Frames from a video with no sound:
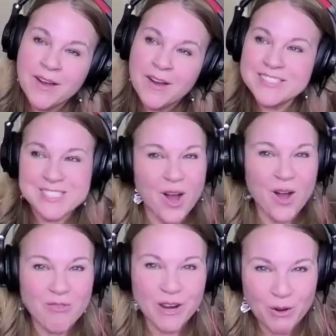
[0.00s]
just
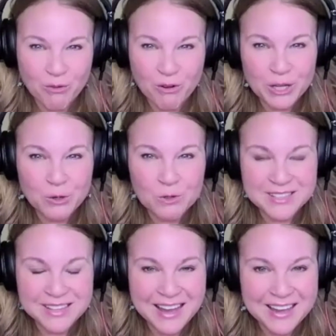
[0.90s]
offering a really cool
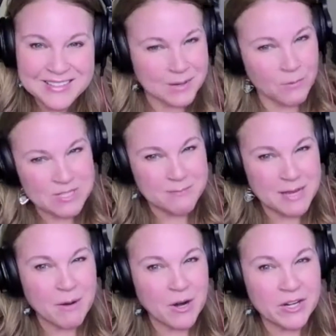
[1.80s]
class that wasn't being
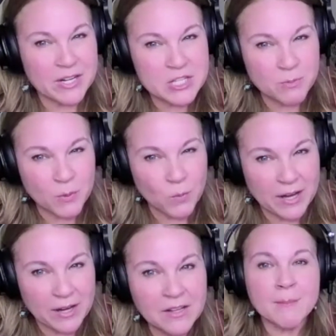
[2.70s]
marketed super
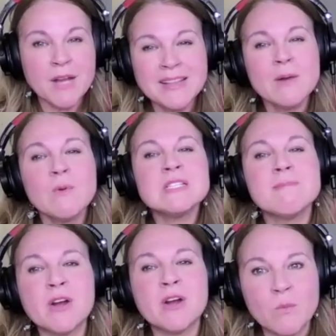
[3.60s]
well. Not that it wasn't
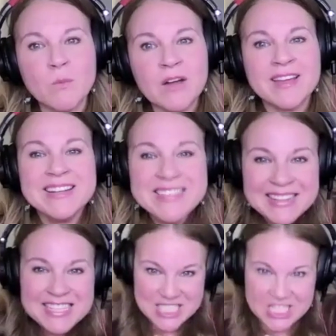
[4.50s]
marketed well. They did
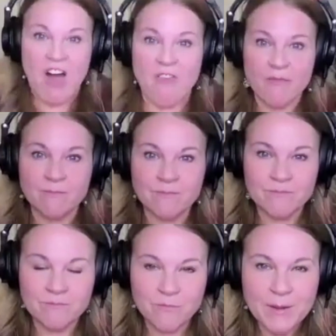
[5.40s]
the stuff,
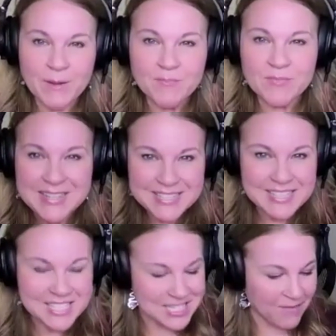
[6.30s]
right? They did the
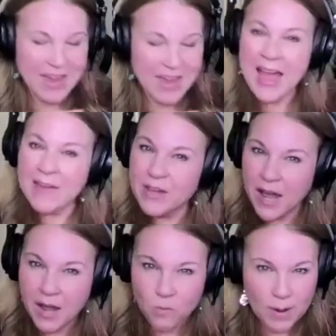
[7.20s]
stuff. They had
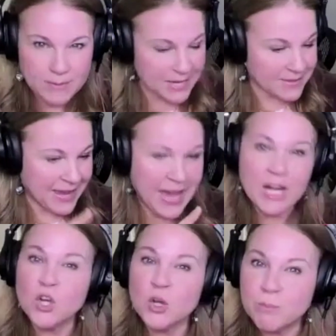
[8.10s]
a website. They had a
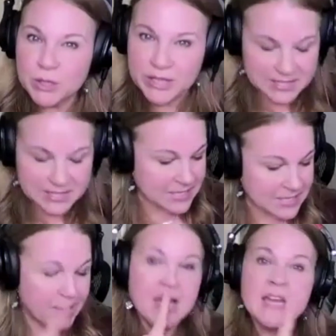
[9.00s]
good booking system.
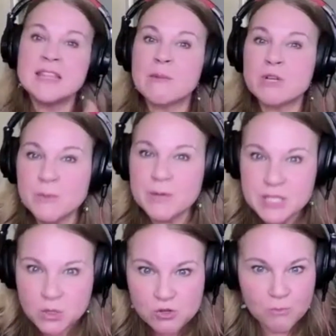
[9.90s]
They were doing
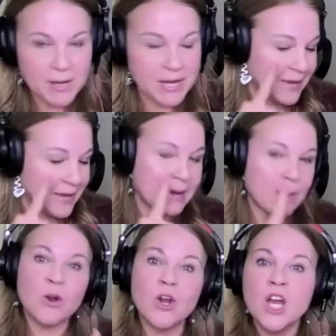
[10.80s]
social media. They
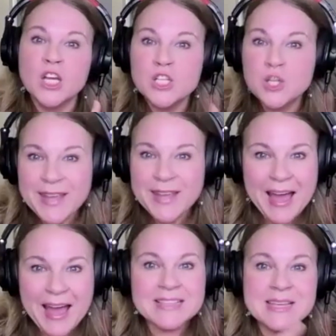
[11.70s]
were doing
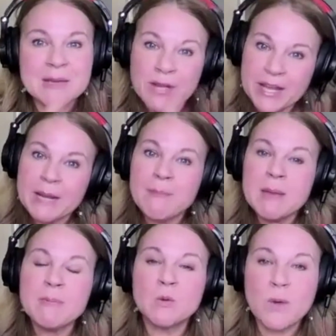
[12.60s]
ads. They were getting
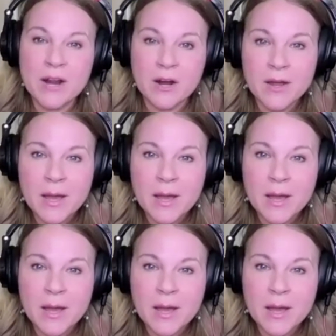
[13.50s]
people aware.